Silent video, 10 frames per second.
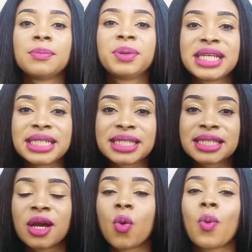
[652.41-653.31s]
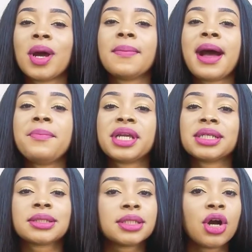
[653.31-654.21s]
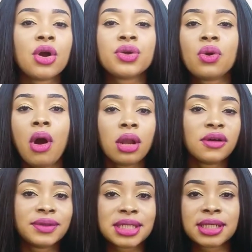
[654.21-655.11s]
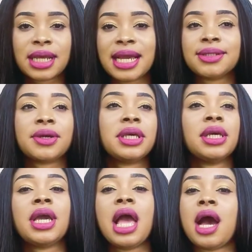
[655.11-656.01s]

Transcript: Please. When a man begins to tell you all of these lines, okay,